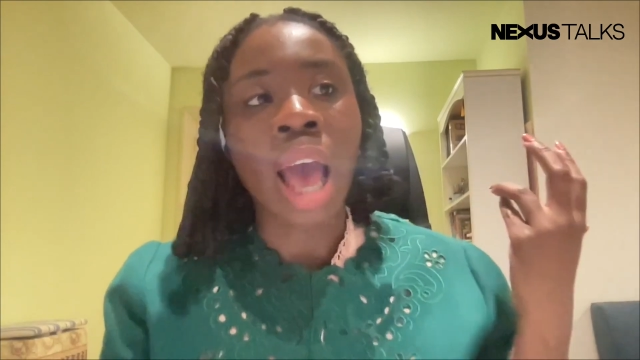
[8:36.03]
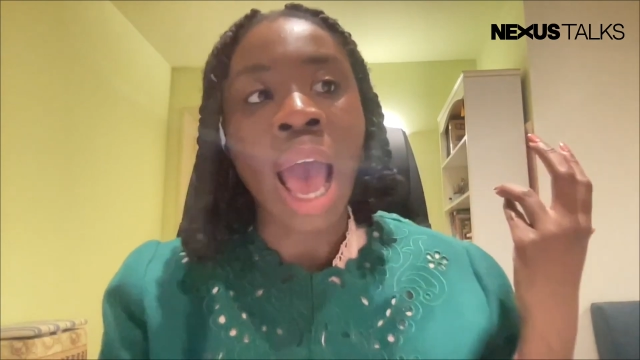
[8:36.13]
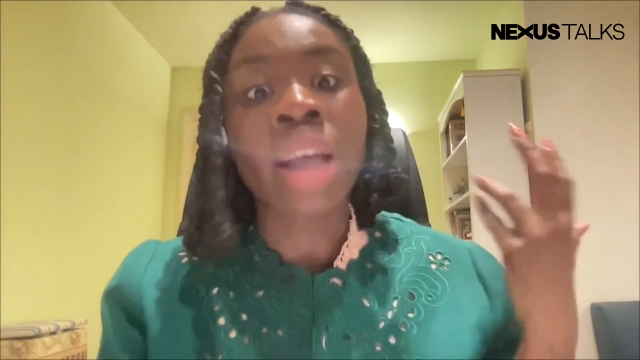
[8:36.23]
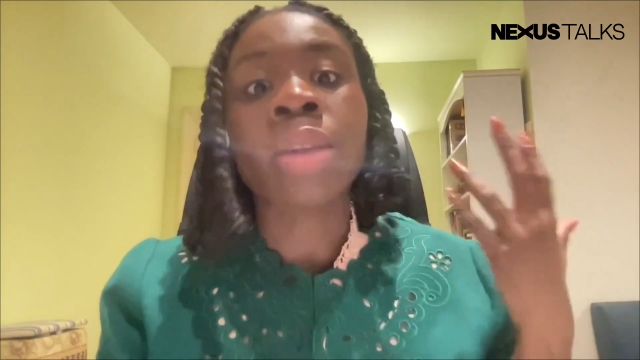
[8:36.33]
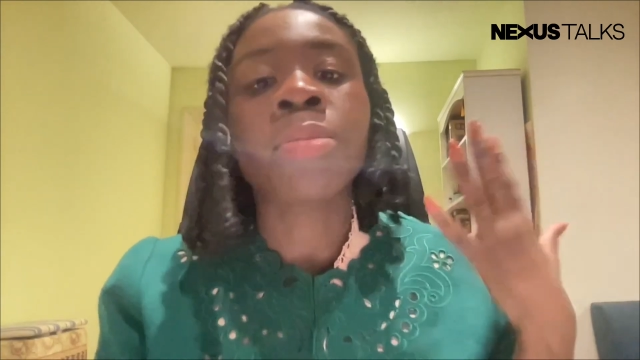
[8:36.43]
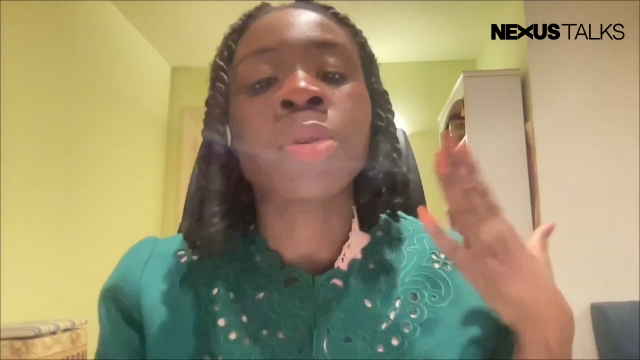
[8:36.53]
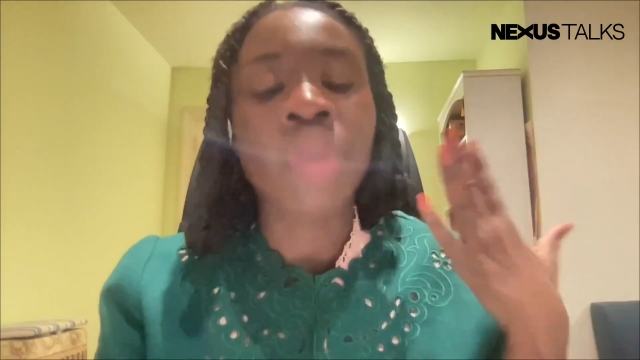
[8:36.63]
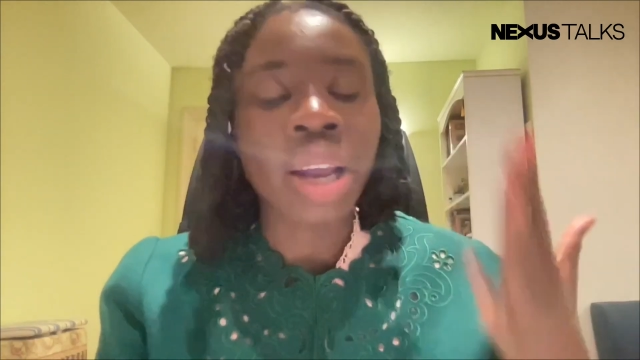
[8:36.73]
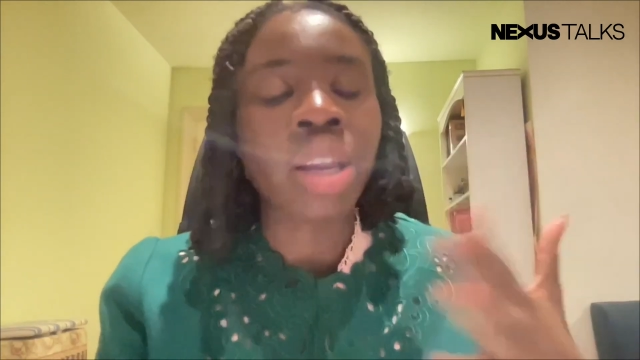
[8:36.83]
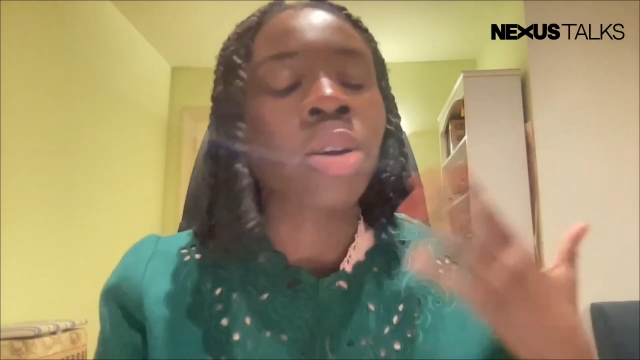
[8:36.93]
and
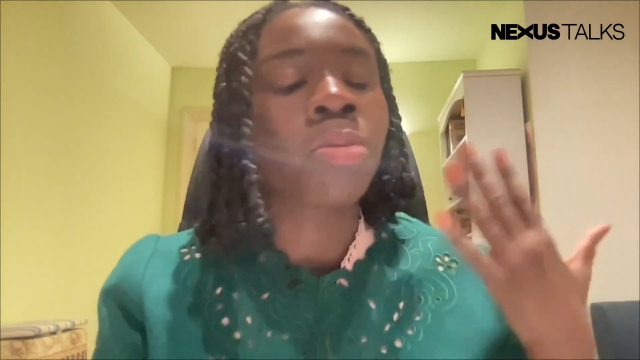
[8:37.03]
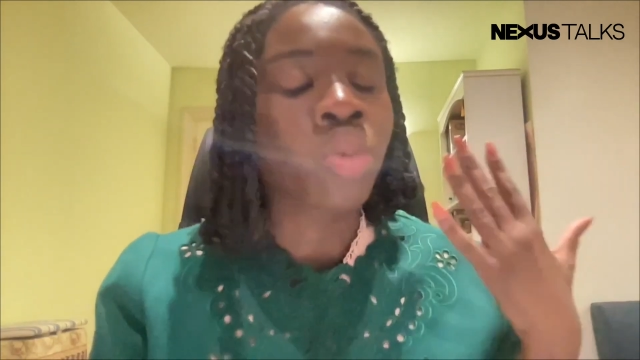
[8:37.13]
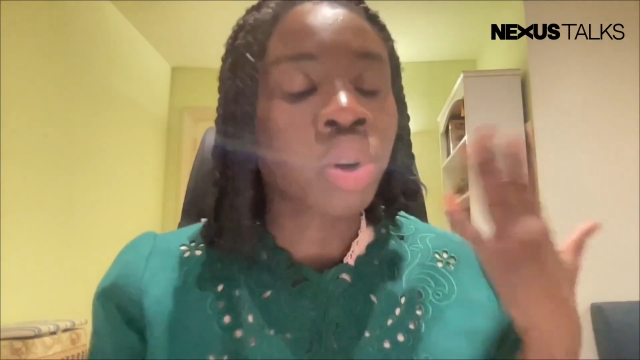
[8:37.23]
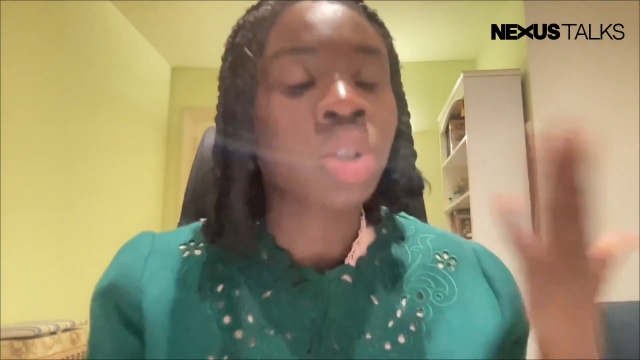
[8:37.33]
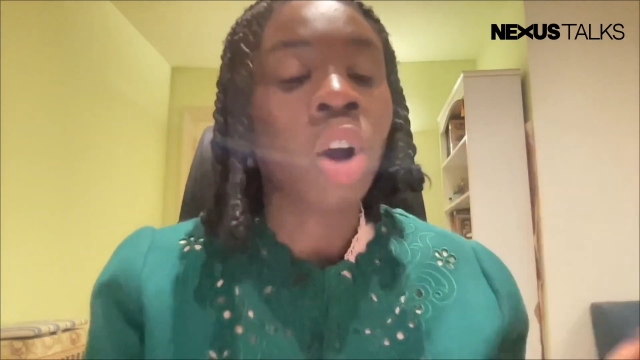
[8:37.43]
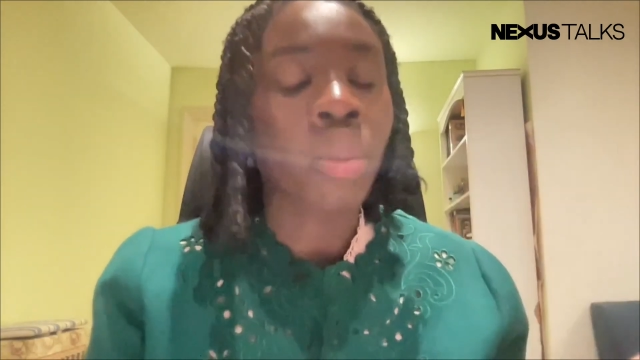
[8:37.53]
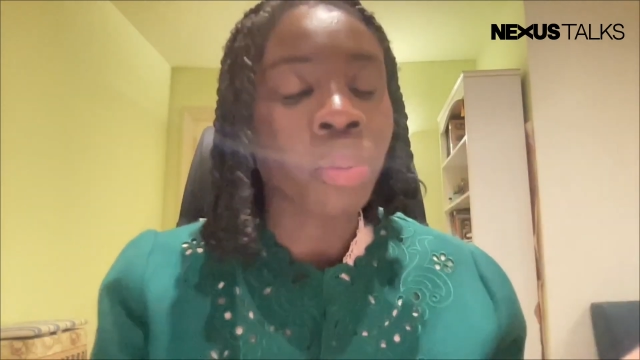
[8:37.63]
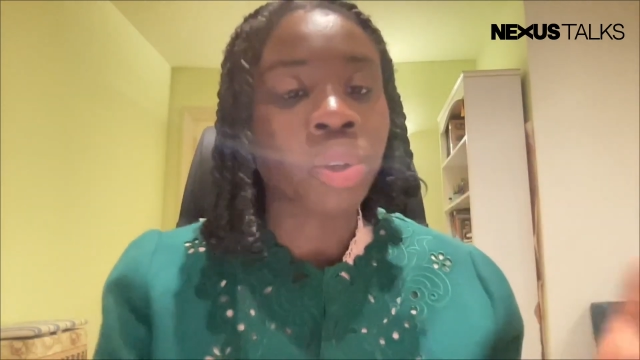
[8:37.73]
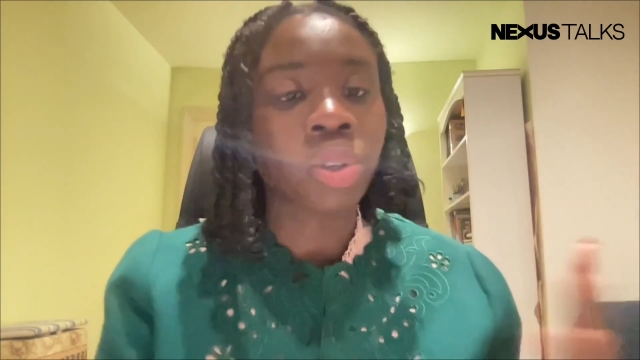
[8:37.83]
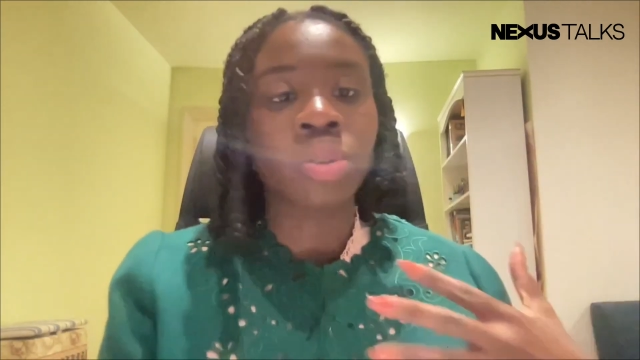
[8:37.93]
providing more job
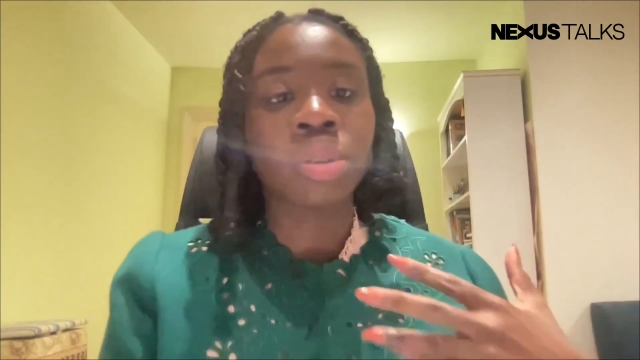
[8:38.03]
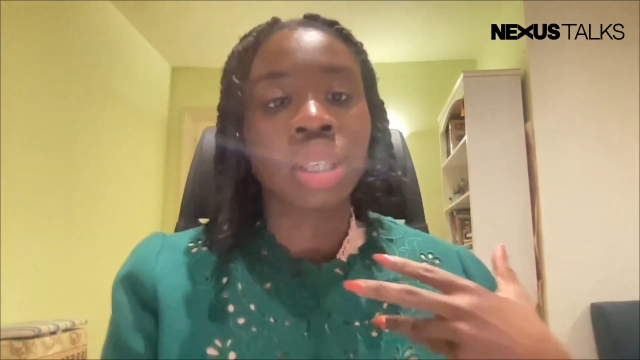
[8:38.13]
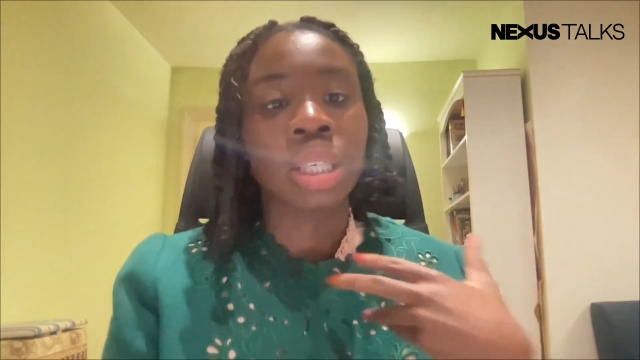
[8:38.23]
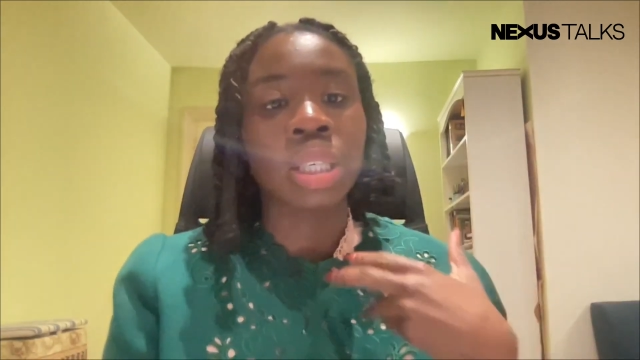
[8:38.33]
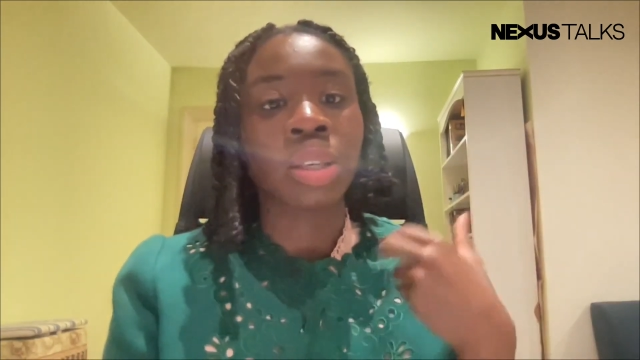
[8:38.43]
opportunities